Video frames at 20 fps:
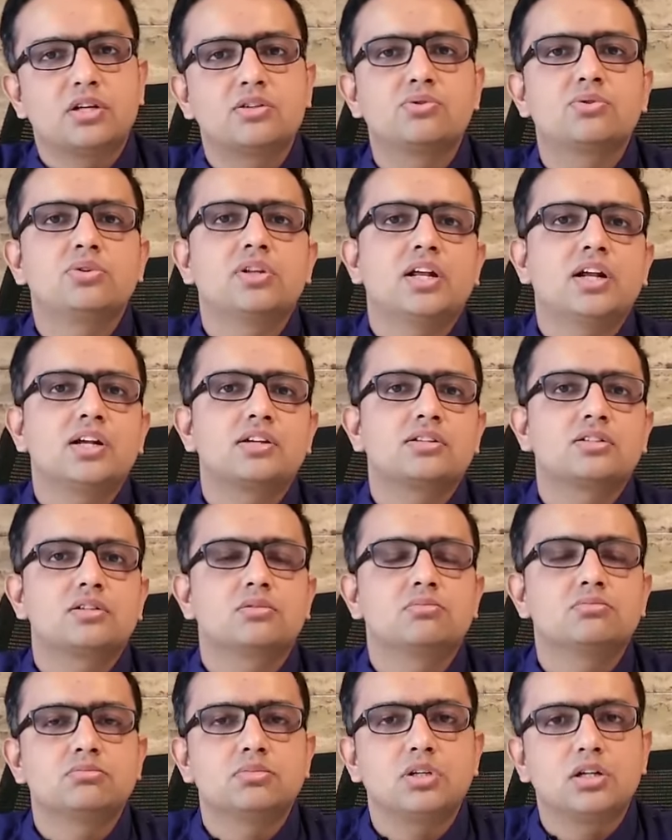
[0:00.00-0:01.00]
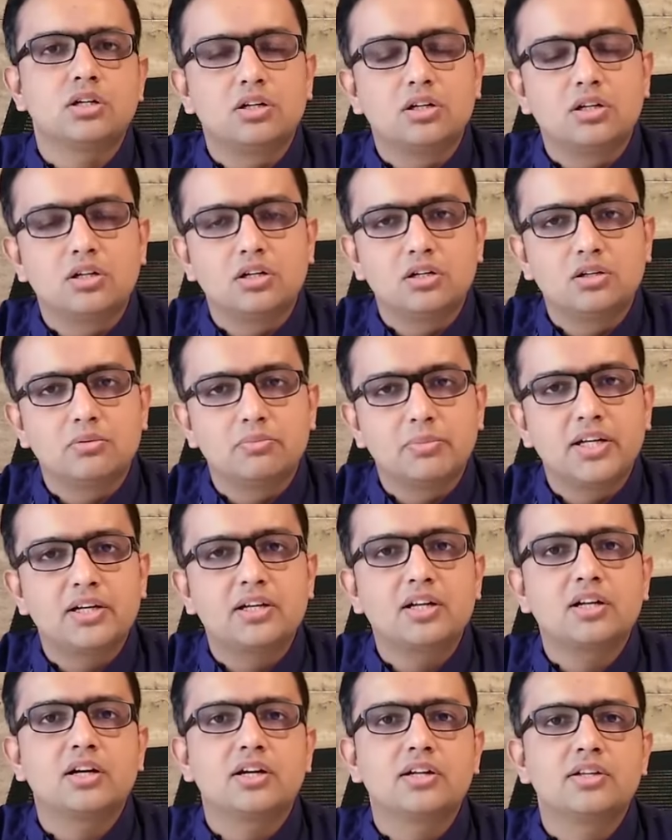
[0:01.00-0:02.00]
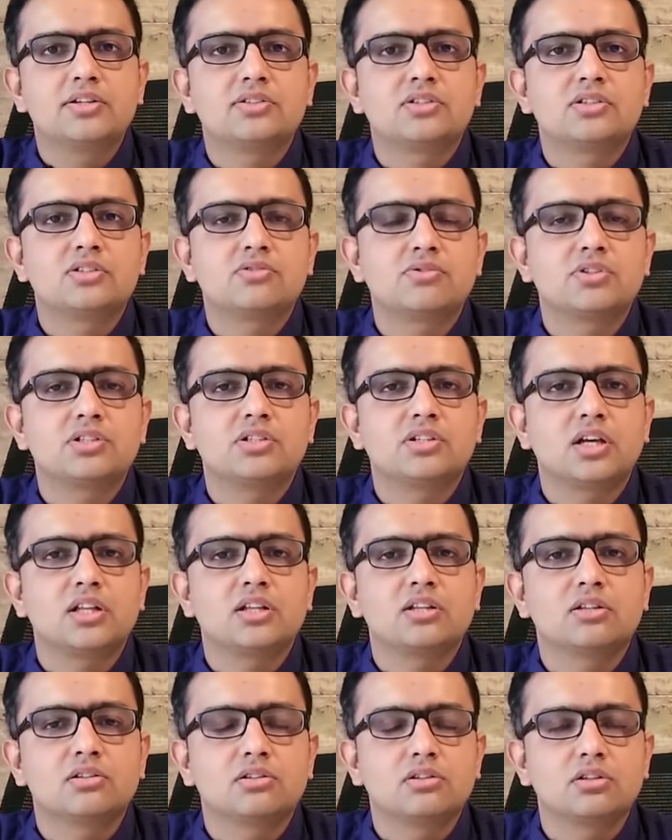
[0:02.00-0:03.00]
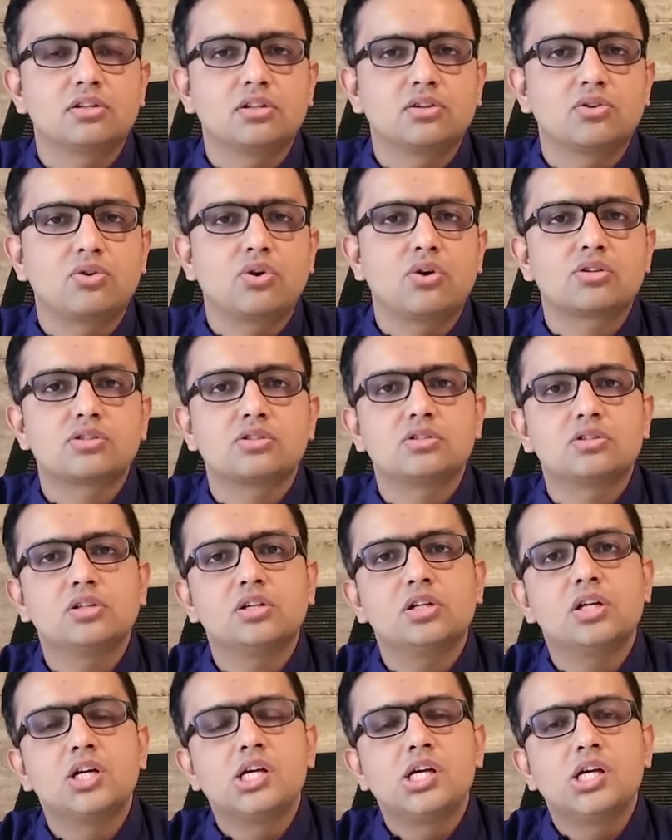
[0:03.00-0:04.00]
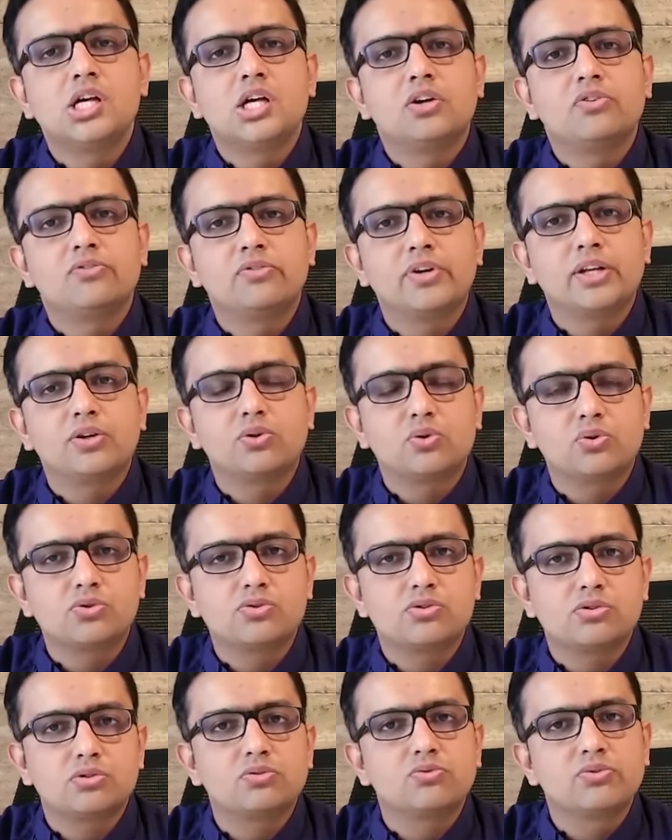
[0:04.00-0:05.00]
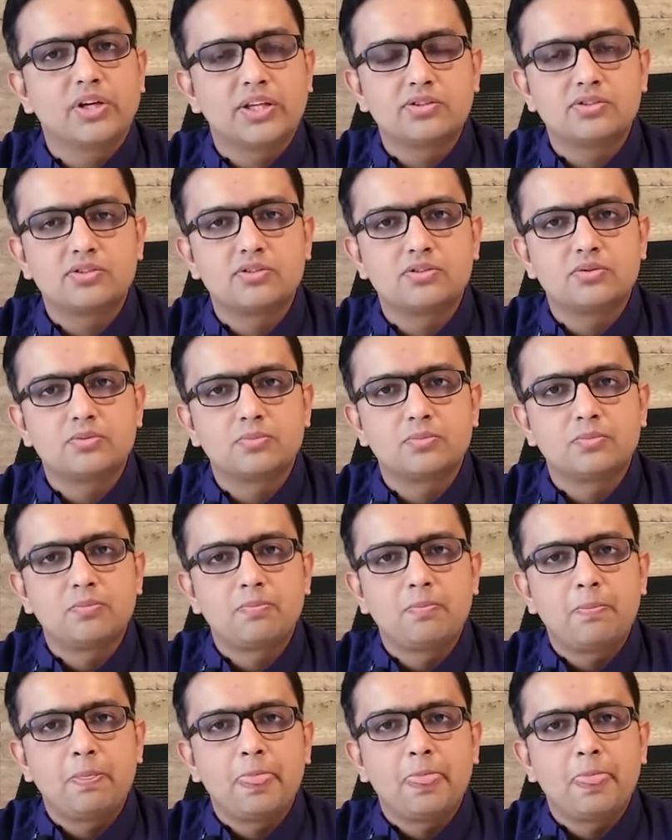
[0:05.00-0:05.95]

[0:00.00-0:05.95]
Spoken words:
Also there are some medical conditions which can cause the varicose veins.